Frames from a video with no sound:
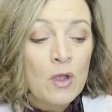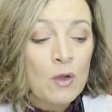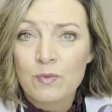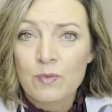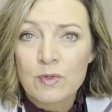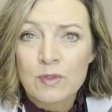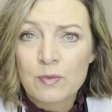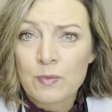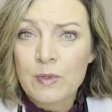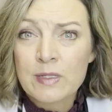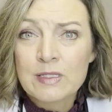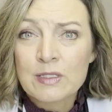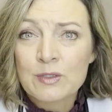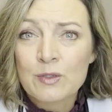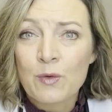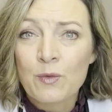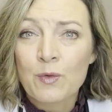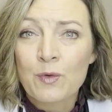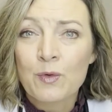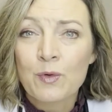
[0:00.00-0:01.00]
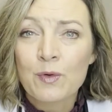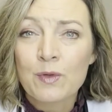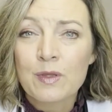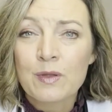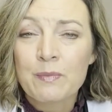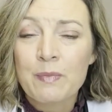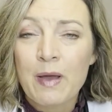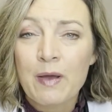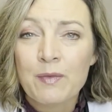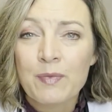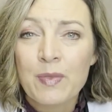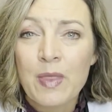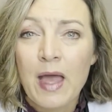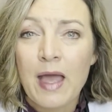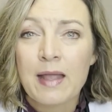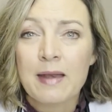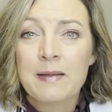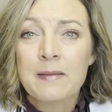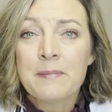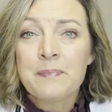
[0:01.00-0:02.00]
What's so cool about
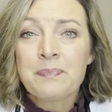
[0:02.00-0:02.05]
that